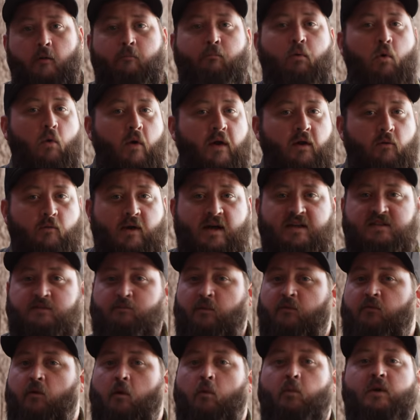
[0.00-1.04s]
our point rest
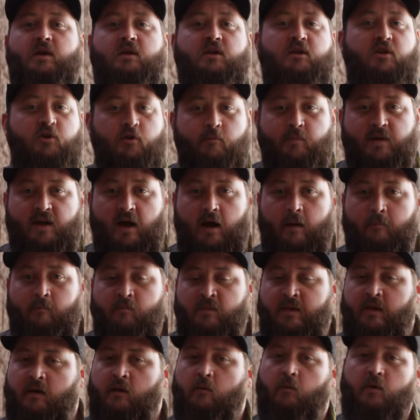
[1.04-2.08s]
before we cube it up
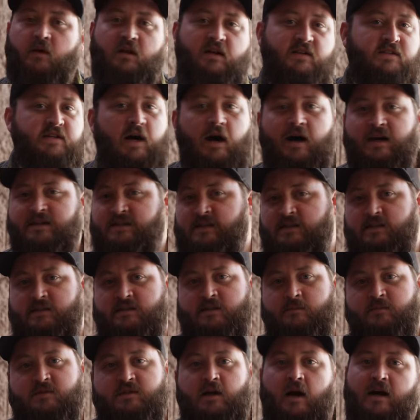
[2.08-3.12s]
we're gonna toss it in
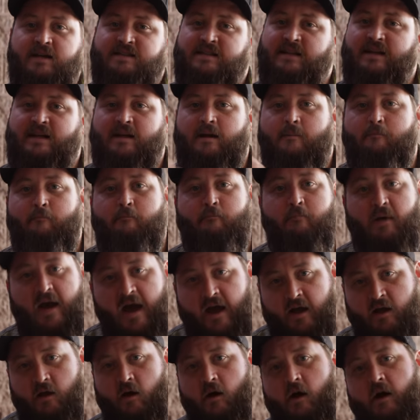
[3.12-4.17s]
some sauce and get it
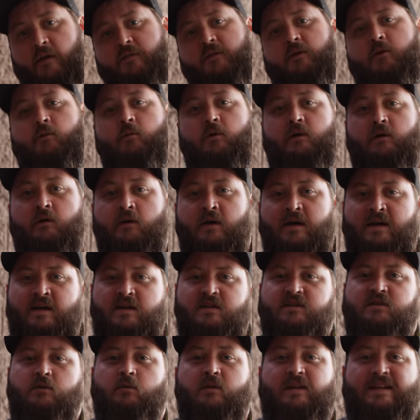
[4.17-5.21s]
back on the grill
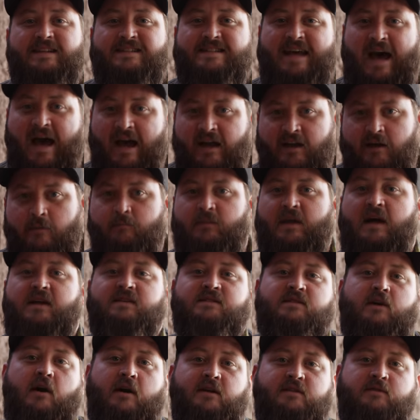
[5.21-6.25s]
to really tack up that
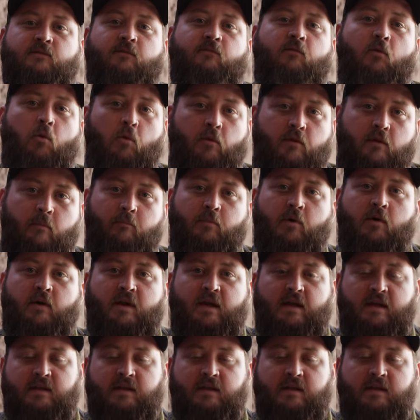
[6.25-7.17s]
sauce for the burnt